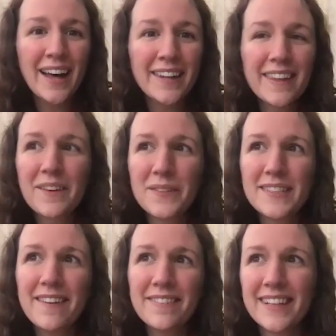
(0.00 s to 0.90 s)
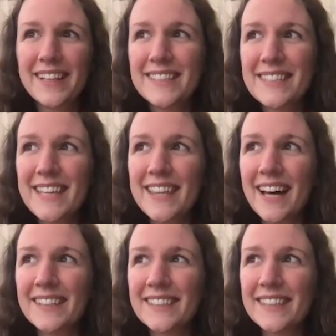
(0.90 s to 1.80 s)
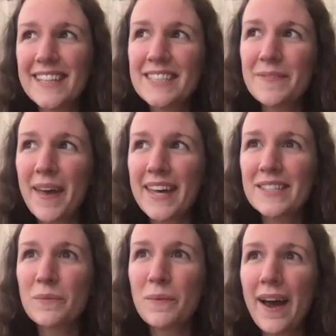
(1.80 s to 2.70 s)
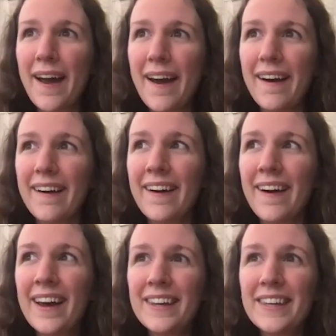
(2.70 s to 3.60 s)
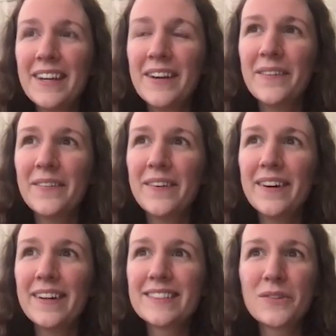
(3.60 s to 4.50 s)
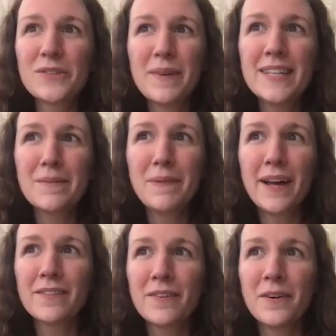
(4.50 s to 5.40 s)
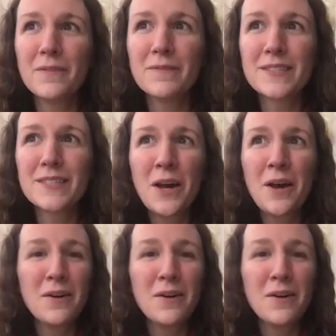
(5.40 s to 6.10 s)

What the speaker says: And I think we definitely see that in this space where, you know, social media platforms,